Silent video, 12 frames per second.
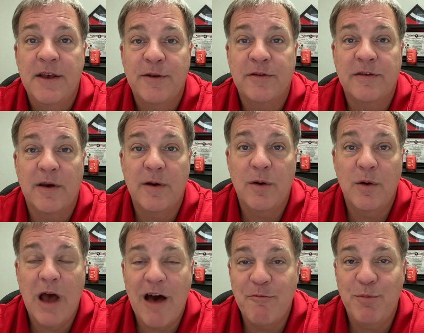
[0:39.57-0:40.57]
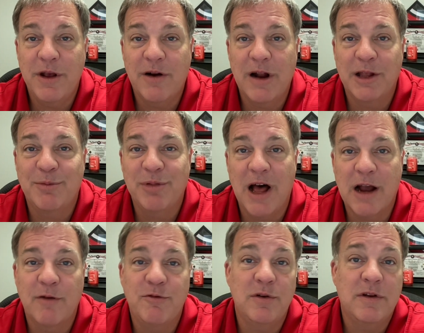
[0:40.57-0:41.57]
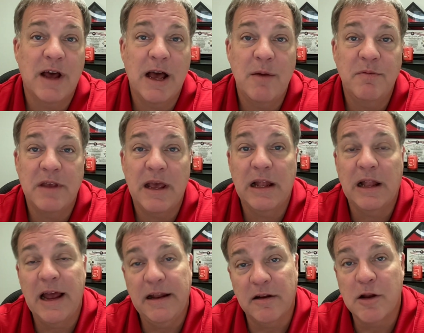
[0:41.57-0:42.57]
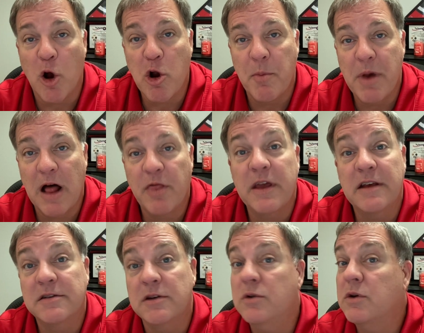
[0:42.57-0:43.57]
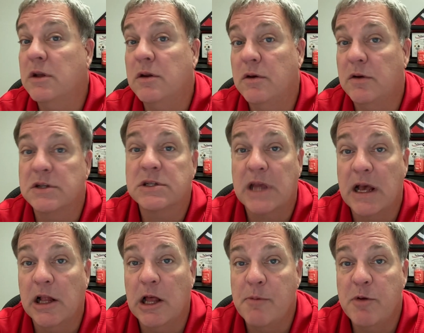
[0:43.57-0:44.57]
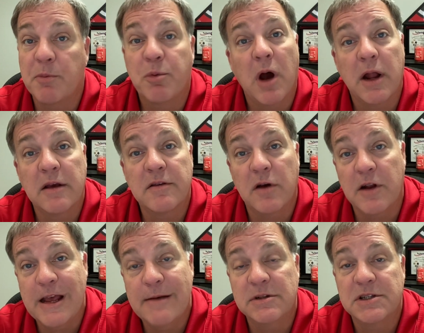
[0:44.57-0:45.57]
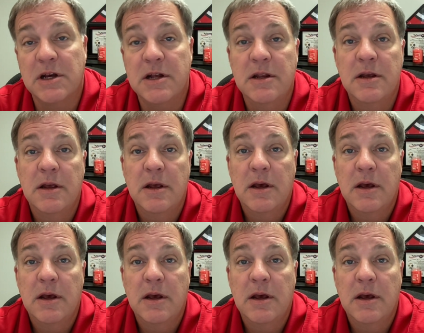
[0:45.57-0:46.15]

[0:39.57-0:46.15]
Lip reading: So have been around the block a few times and like to talk about things that you can do to scale up your products on Amazon,